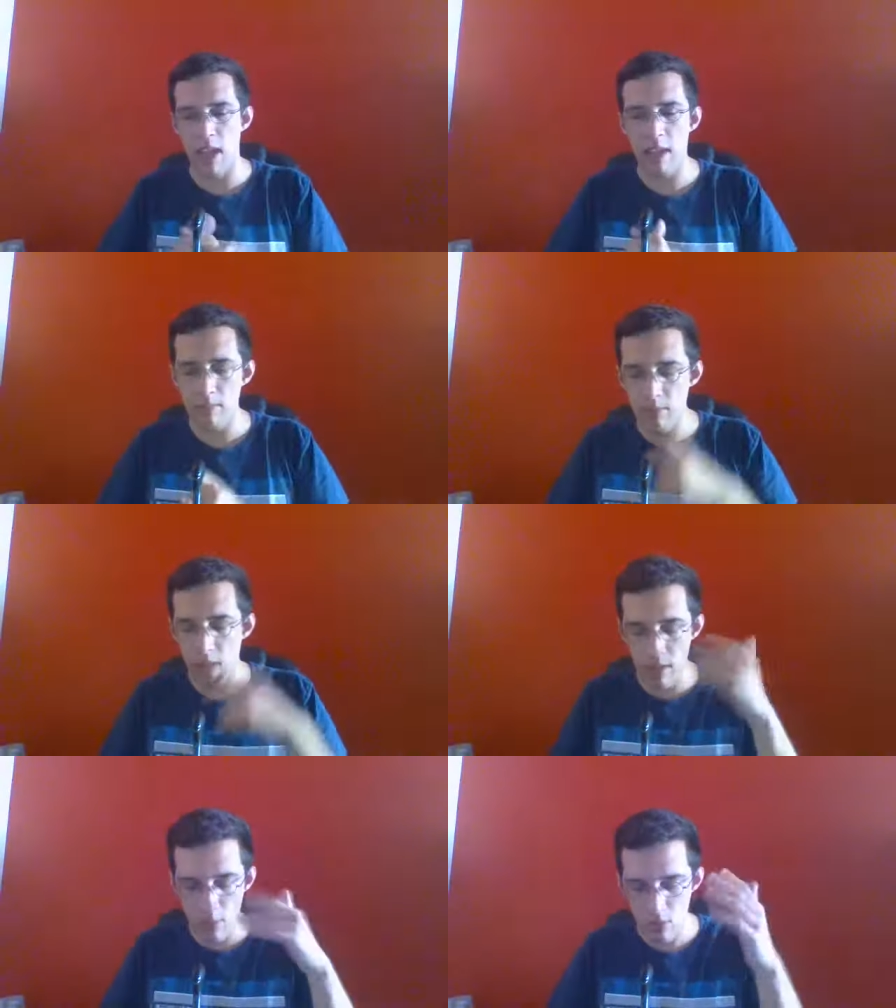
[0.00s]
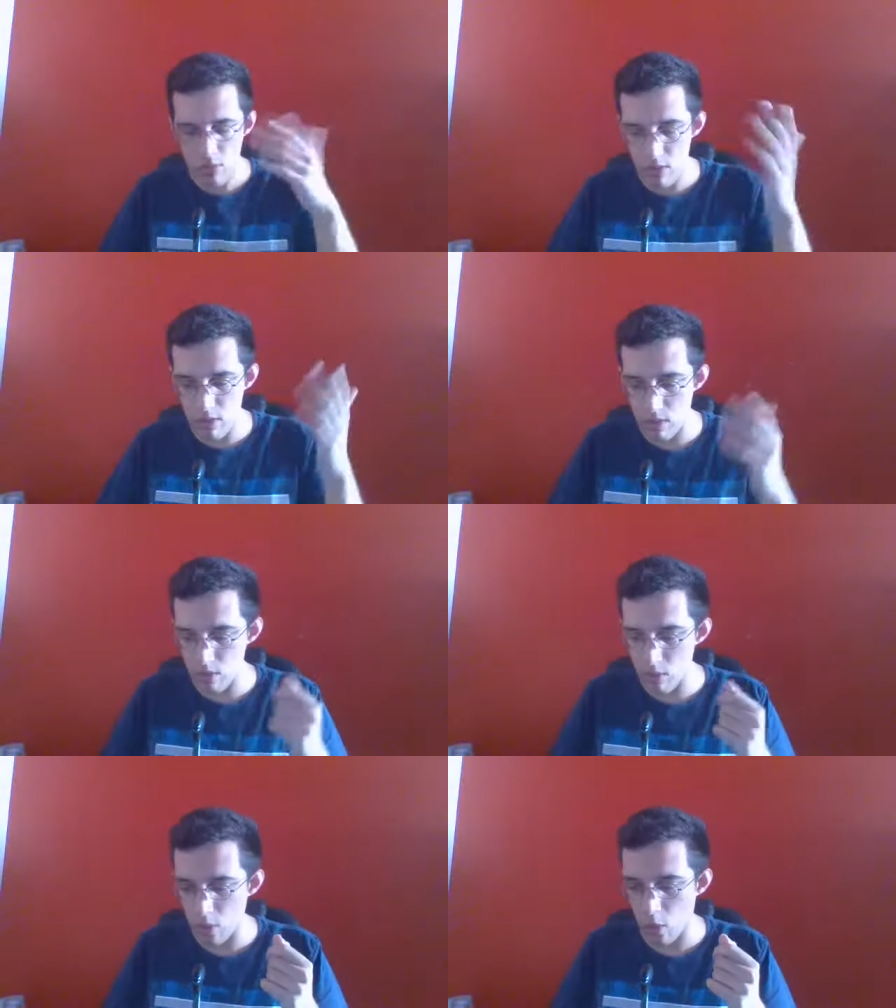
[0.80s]
I'm I'm used to,
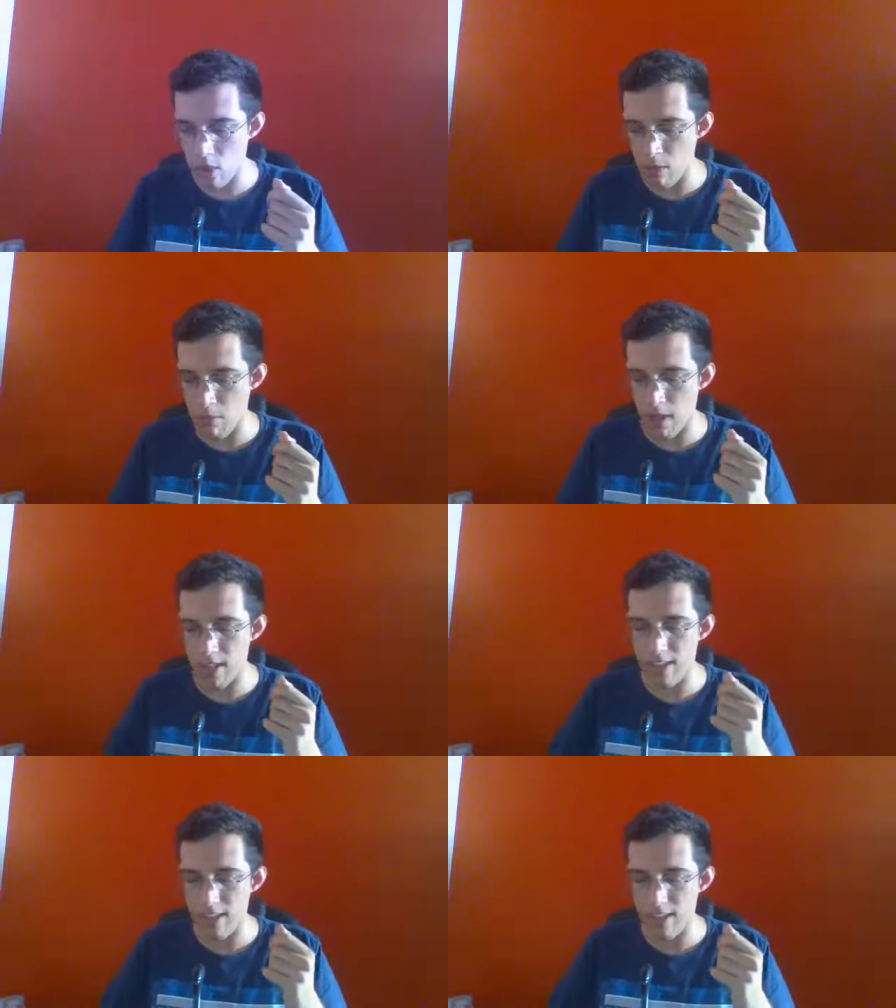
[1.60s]
to call them by